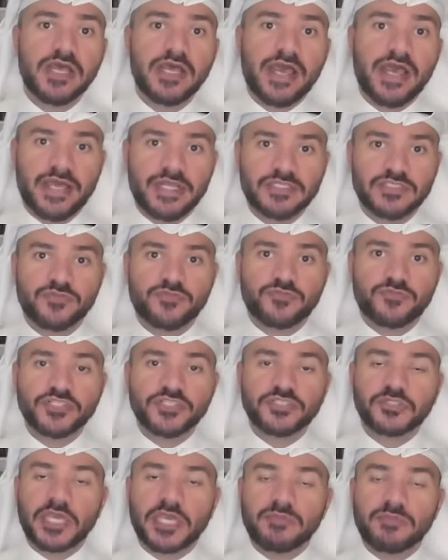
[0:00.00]
and
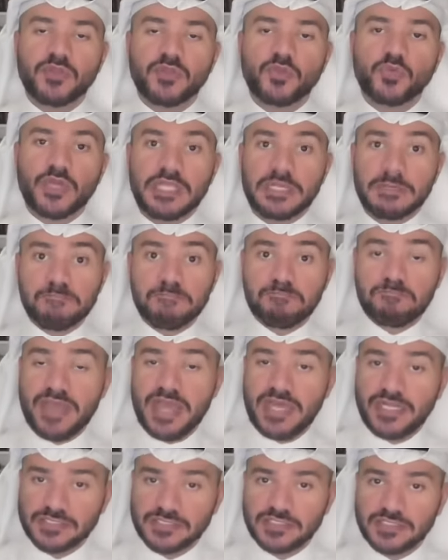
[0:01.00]
differentiate between
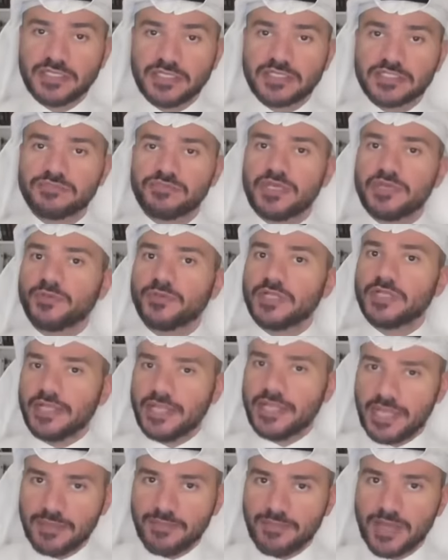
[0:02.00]
Palestinians as people
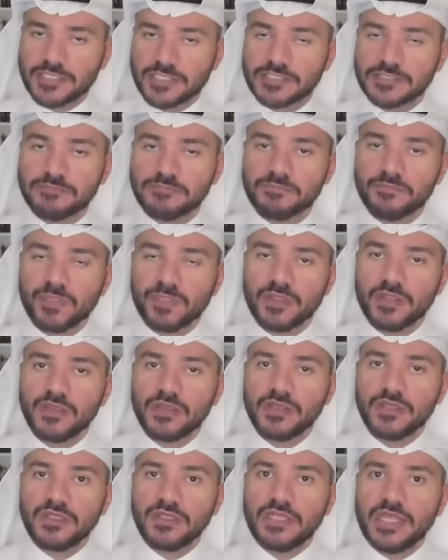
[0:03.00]
and Hamas.
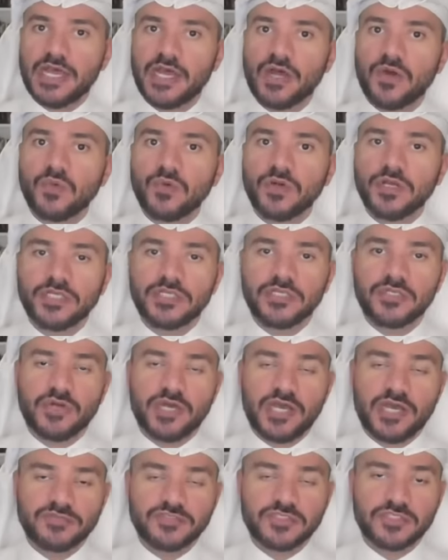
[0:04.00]
Now,
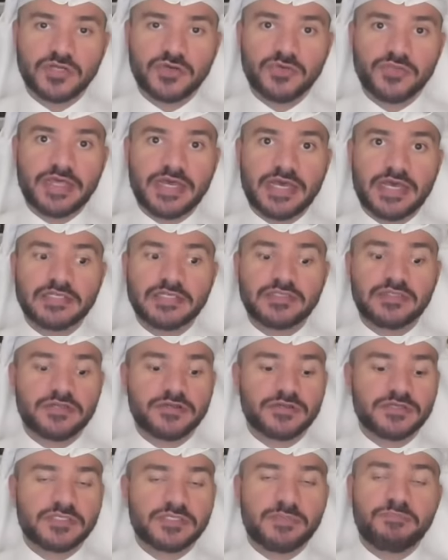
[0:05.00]
you have to know
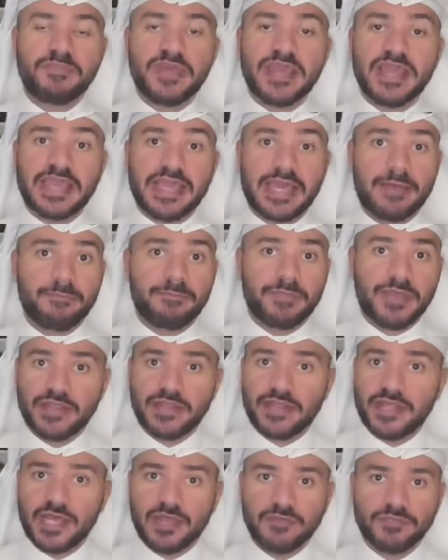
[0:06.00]
that there is a big
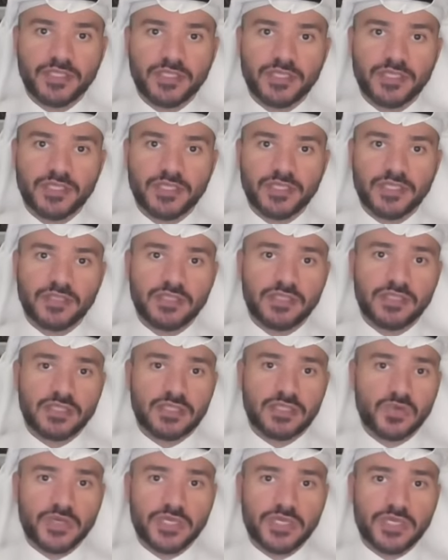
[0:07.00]
campaign happening in the
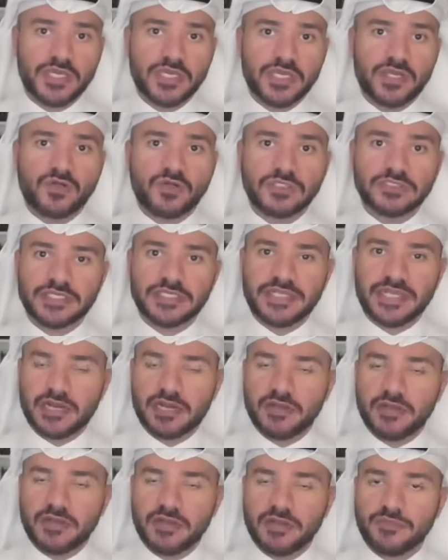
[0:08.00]
UAE called in
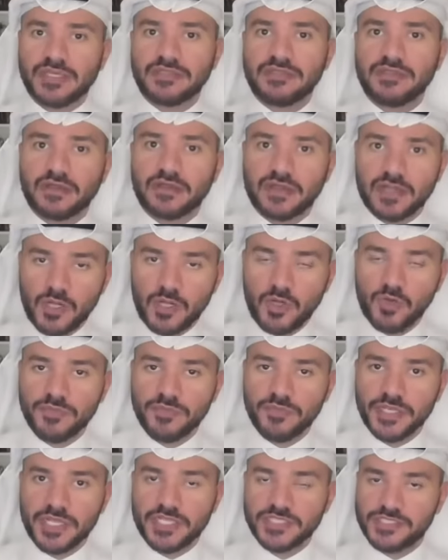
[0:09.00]
Arabic, Tarahum in
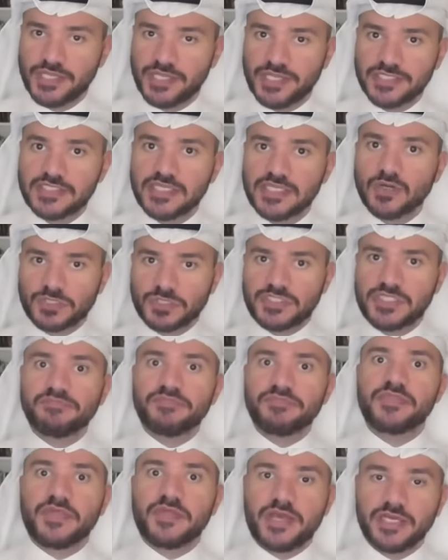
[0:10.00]
Ajal Gaza, or
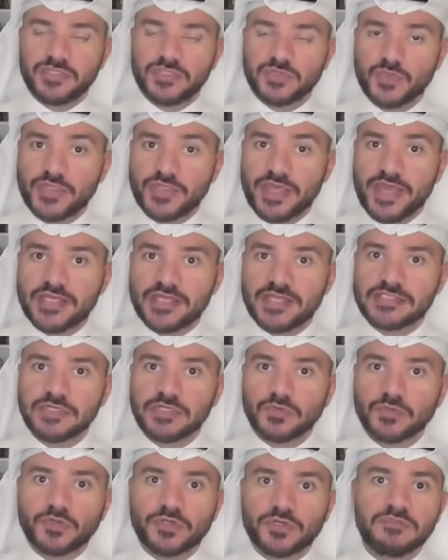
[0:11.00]
sympathize with Gaza,
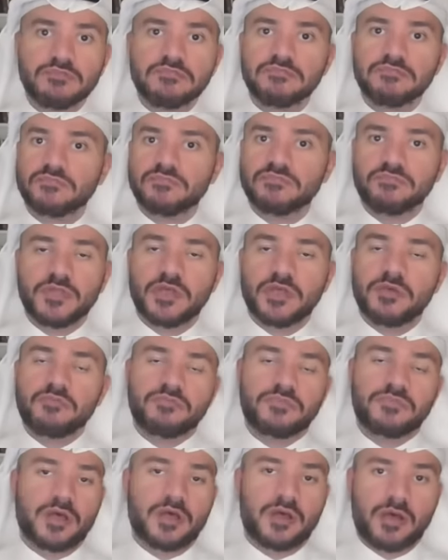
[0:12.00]
where
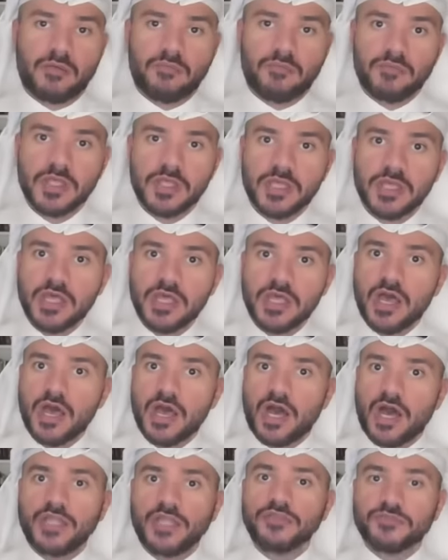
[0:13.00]
uh,
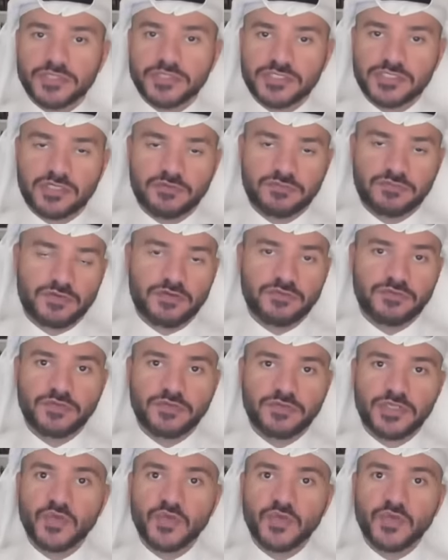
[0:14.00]
hundreds of, of the